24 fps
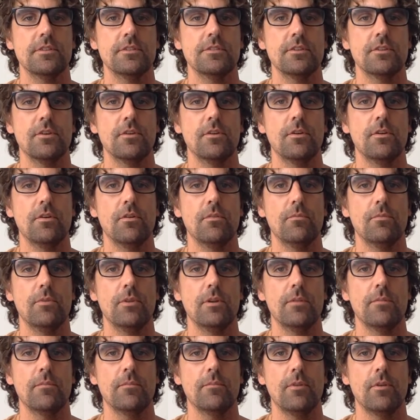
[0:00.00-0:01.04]
So when
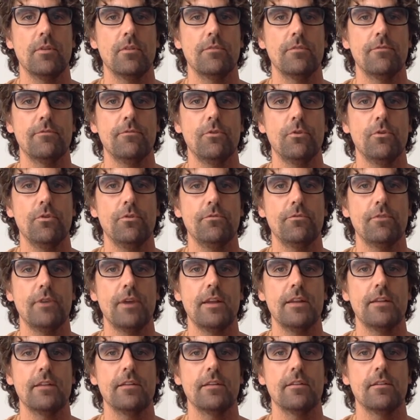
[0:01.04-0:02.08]
I'm on the 4th
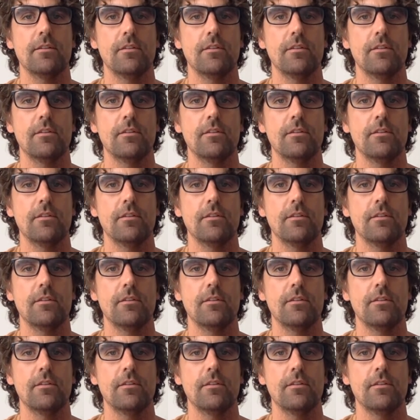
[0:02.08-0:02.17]
fret